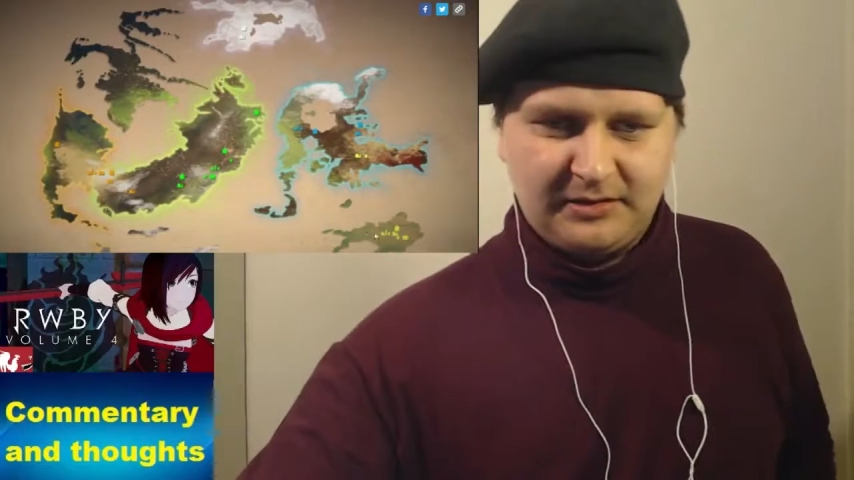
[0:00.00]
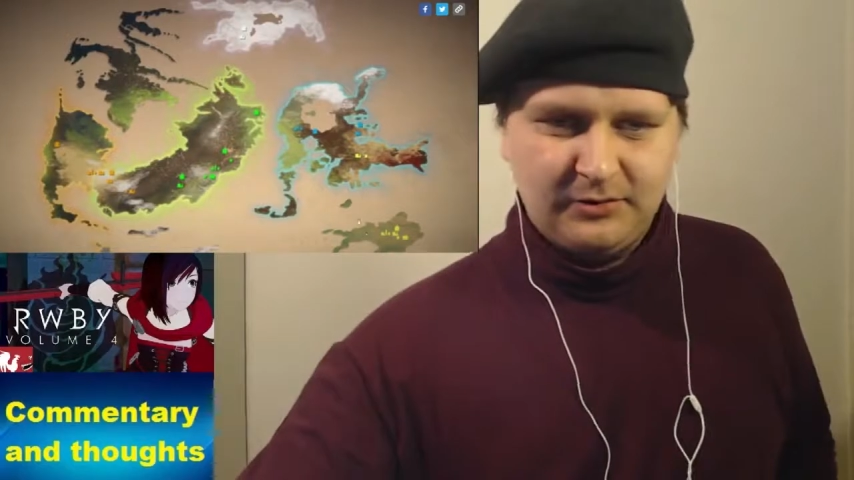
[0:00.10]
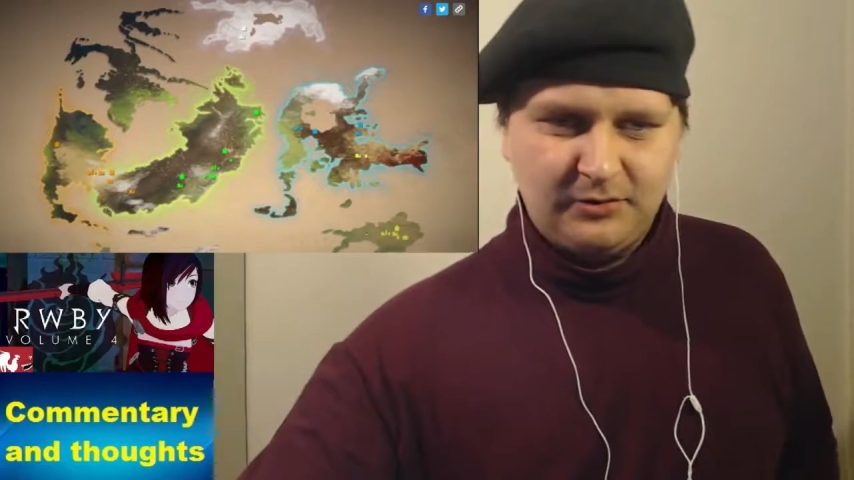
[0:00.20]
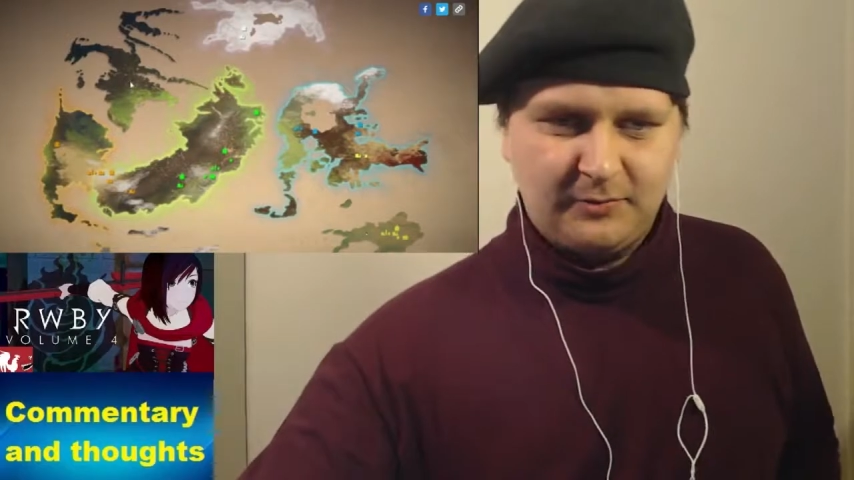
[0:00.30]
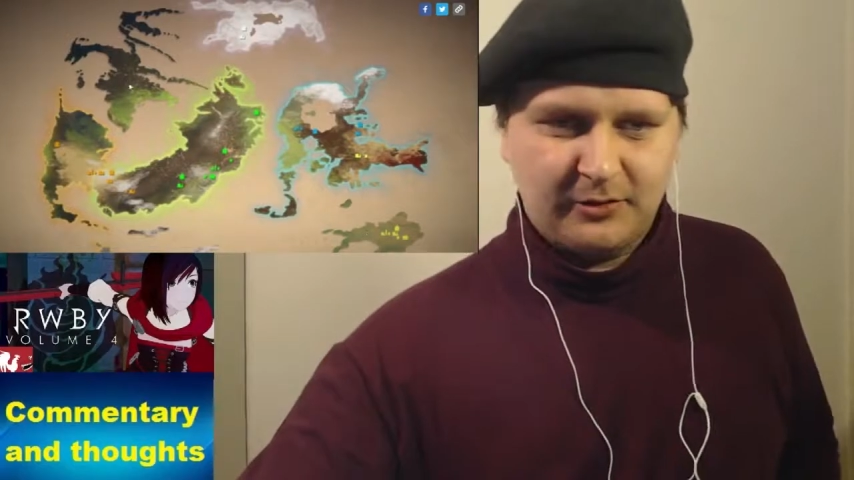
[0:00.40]

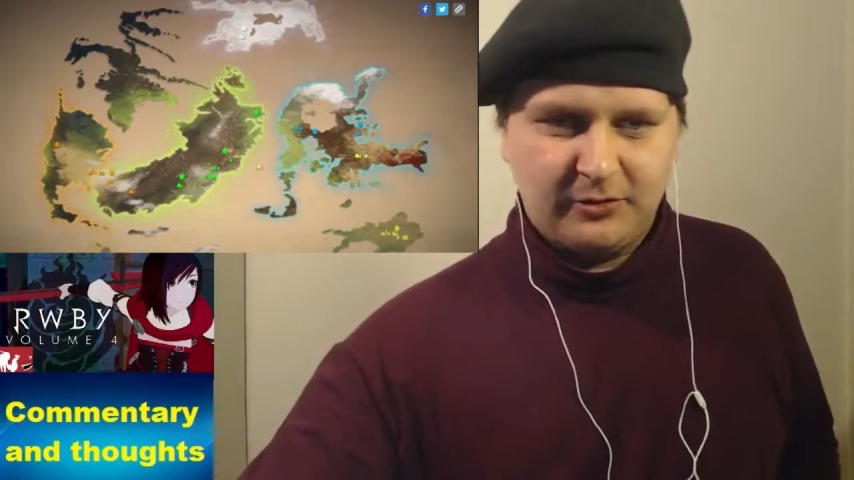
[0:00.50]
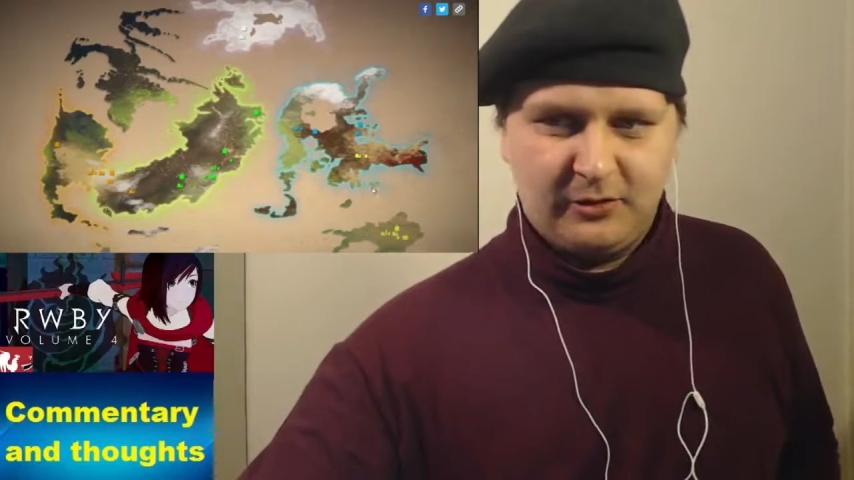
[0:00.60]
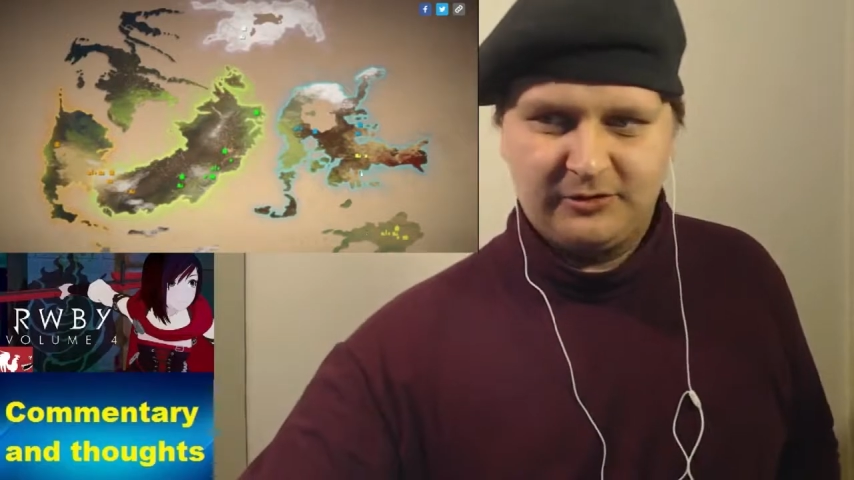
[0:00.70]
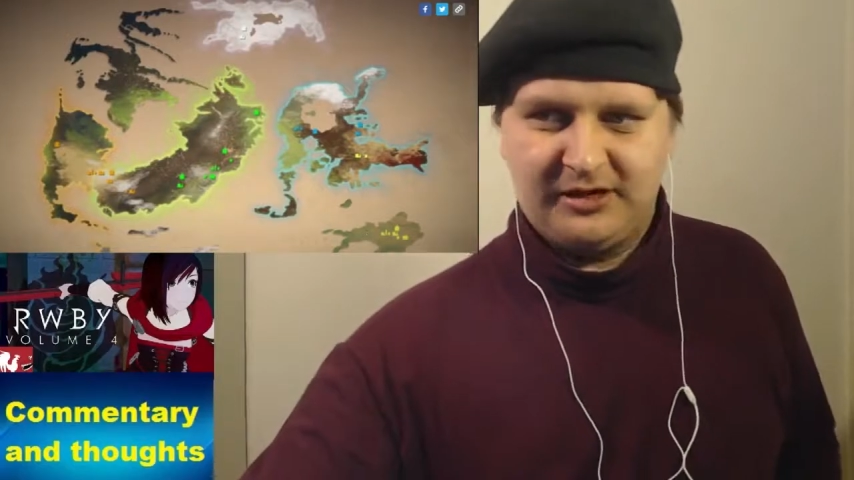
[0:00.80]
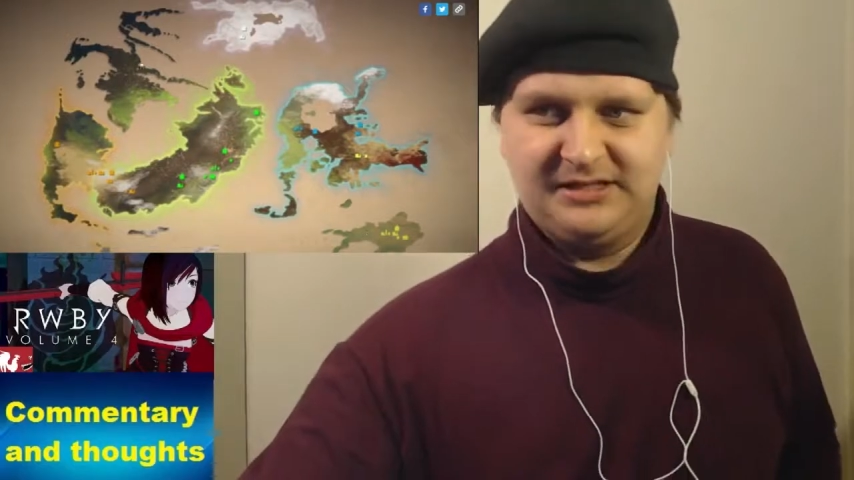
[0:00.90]
two more
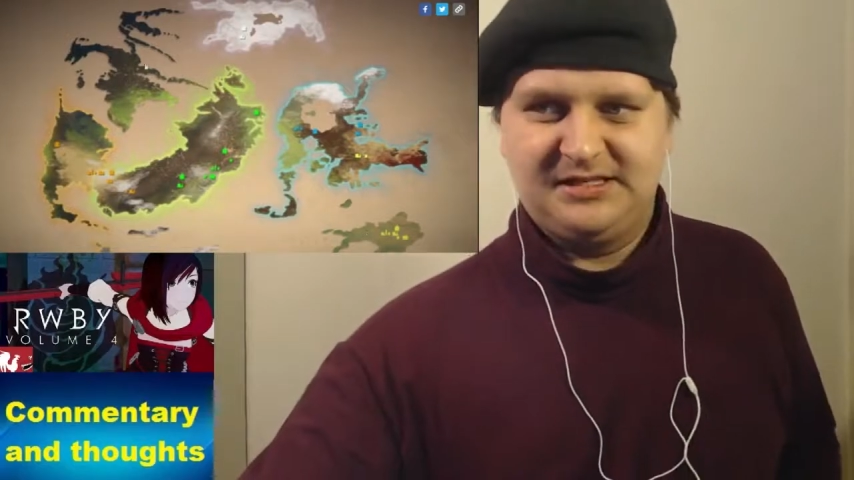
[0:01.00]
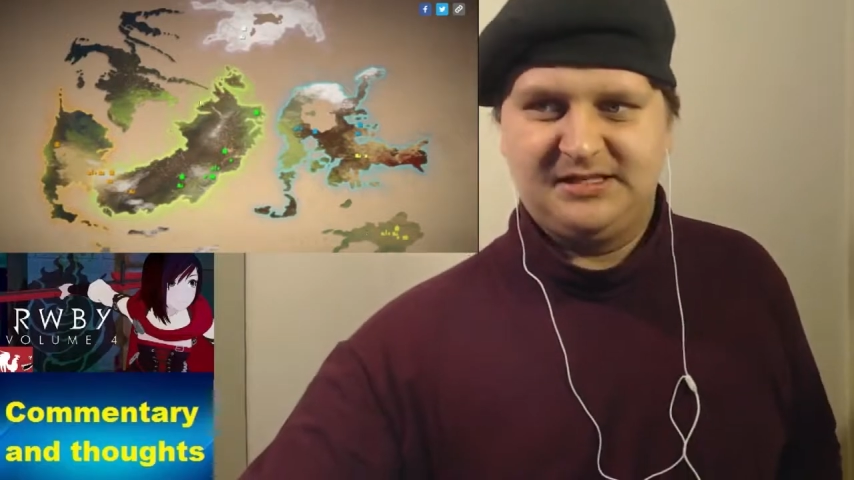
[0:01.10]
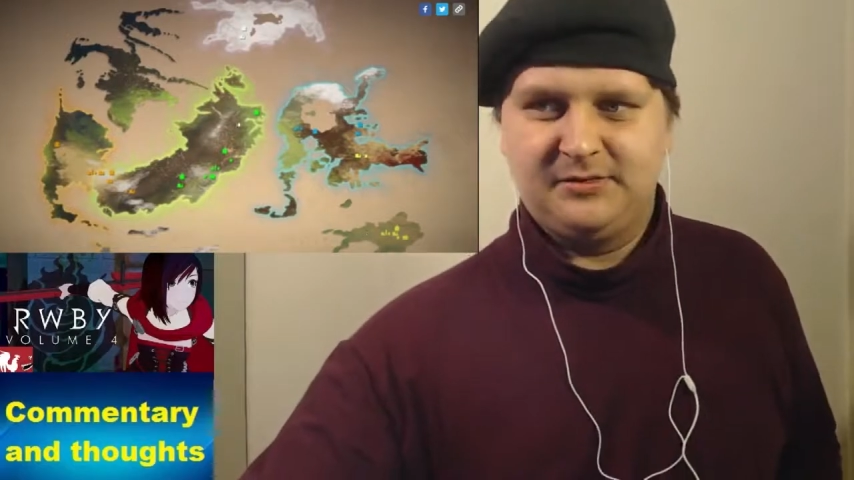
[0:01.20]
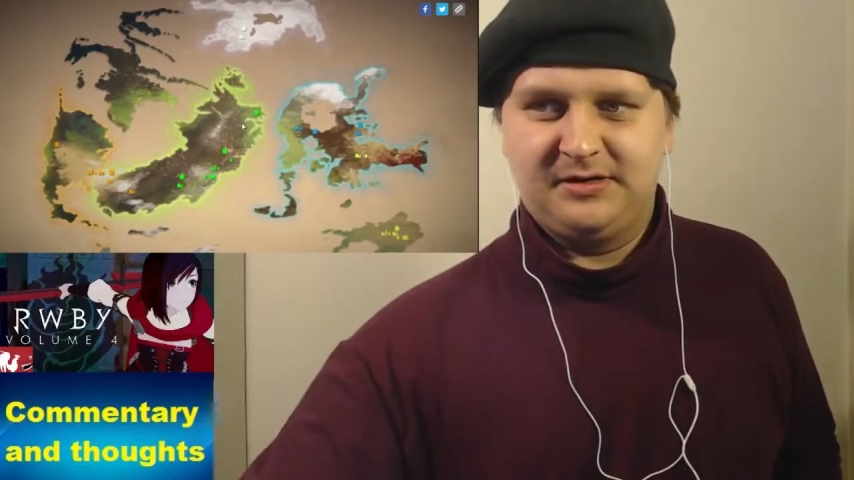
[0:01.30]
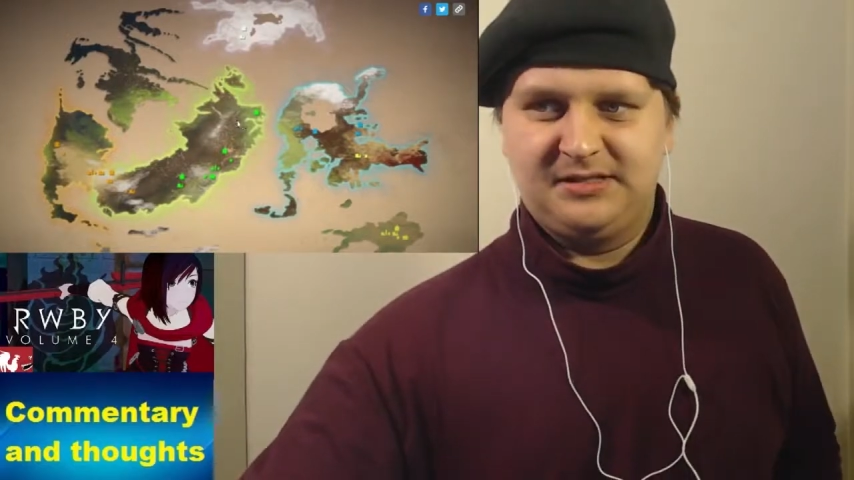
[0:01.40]
continents,
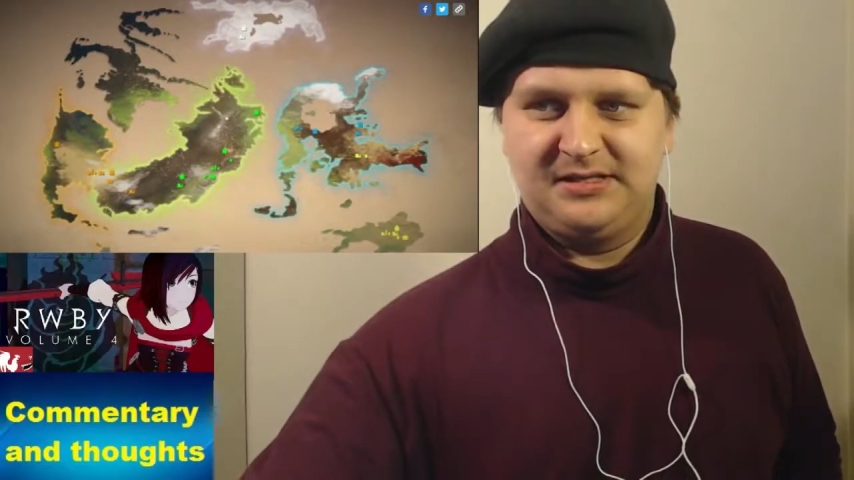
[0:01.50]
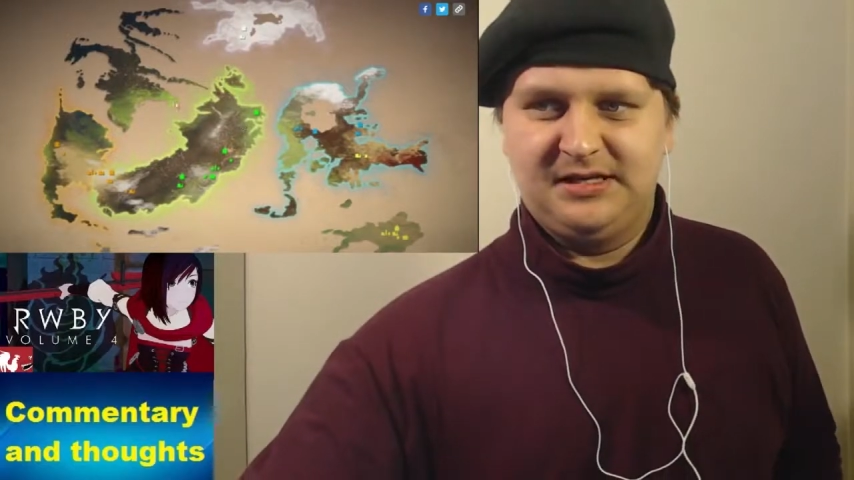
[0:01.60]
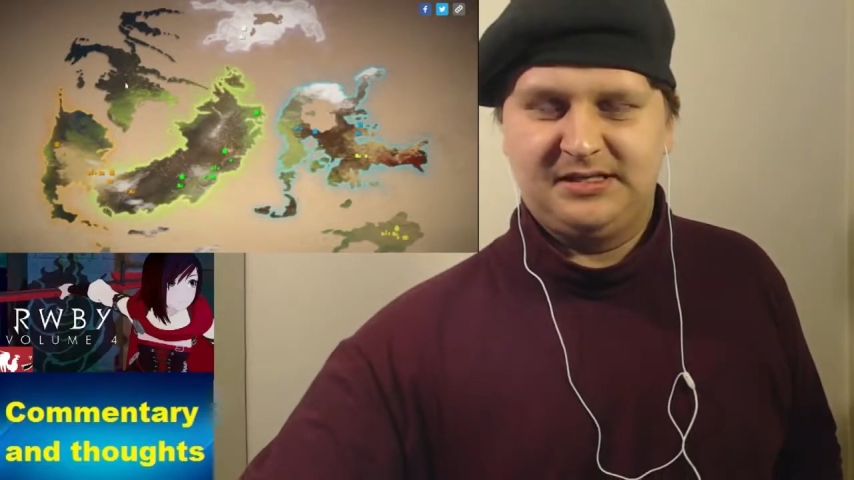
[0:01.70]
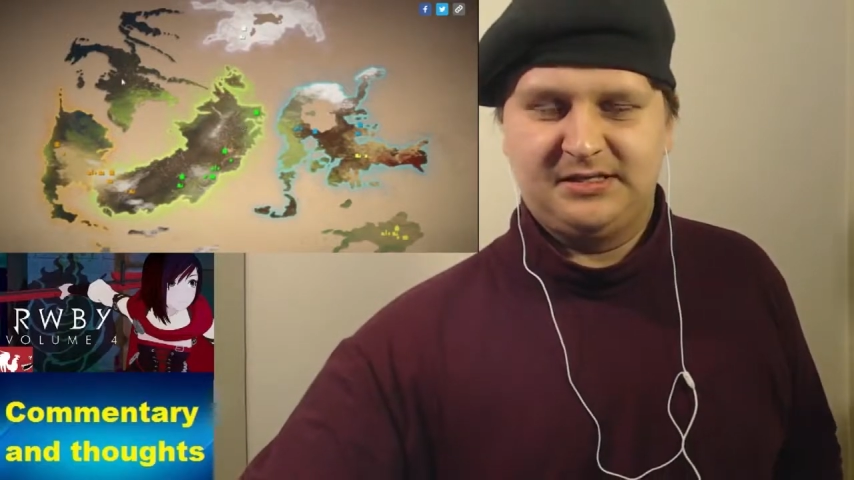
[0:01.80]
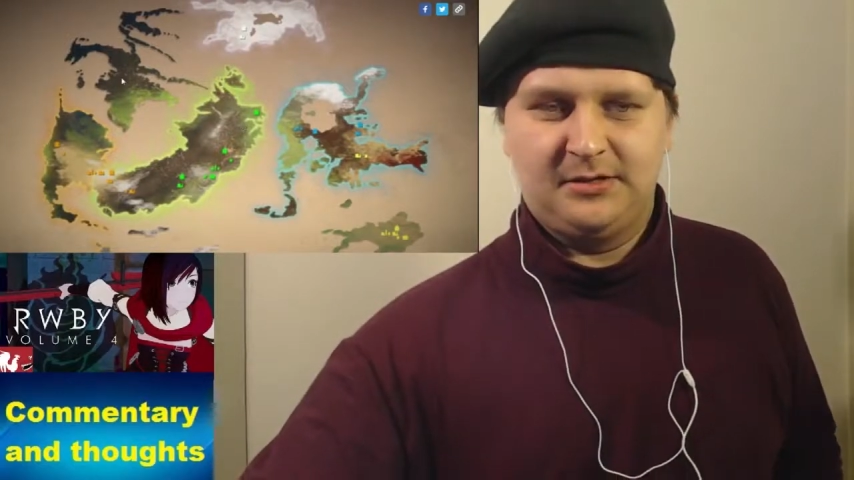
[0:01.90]
as you can
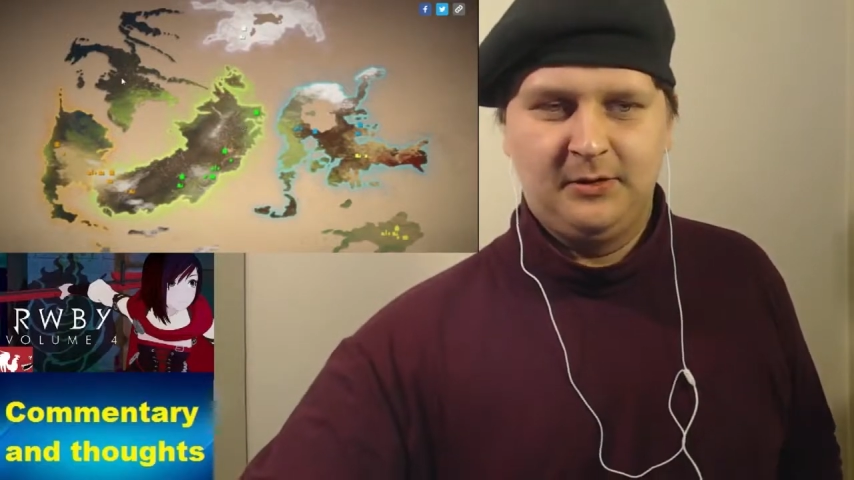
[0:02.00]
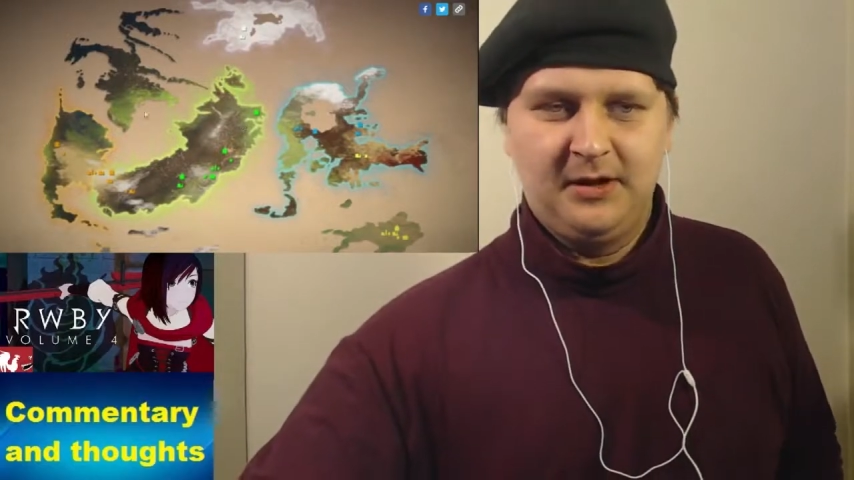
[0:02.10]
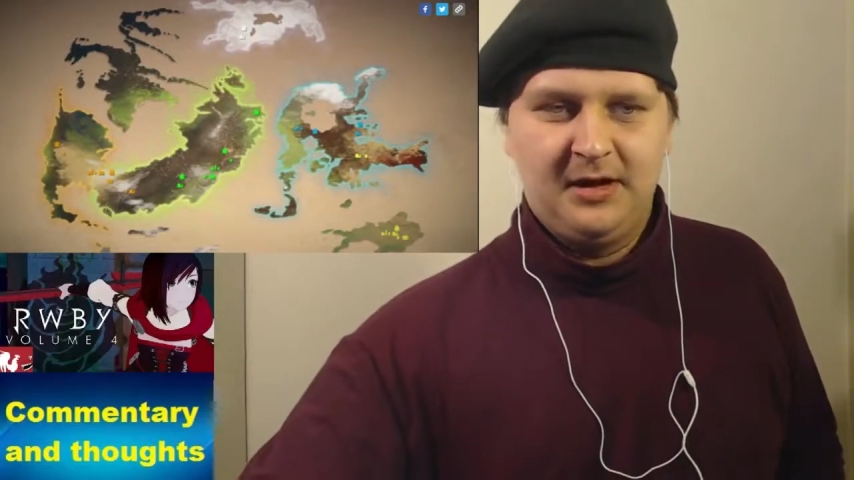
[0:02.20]
see, so